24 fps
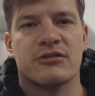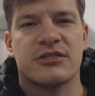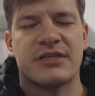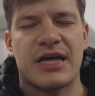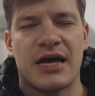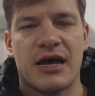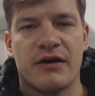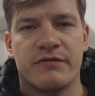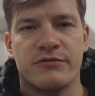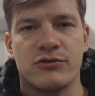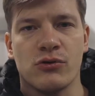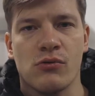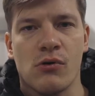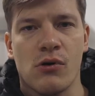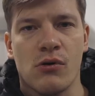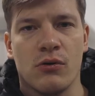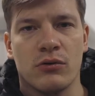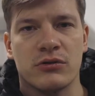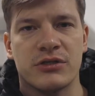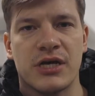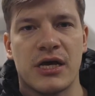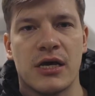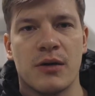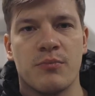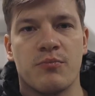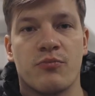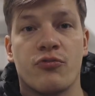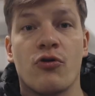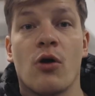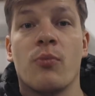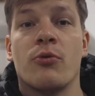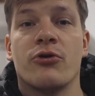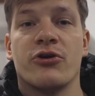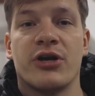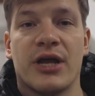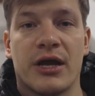staff to hold a
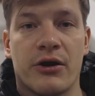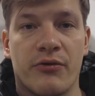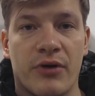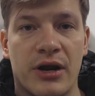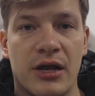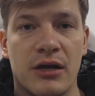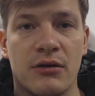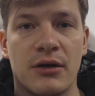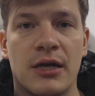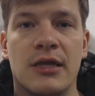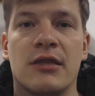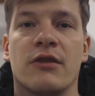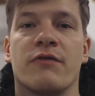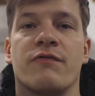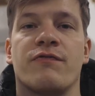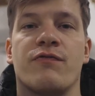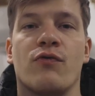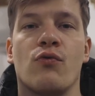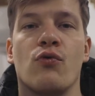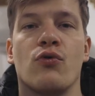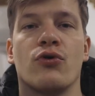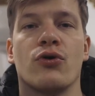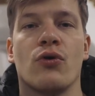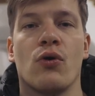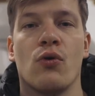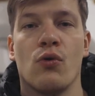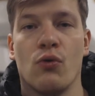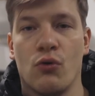proper degree in the food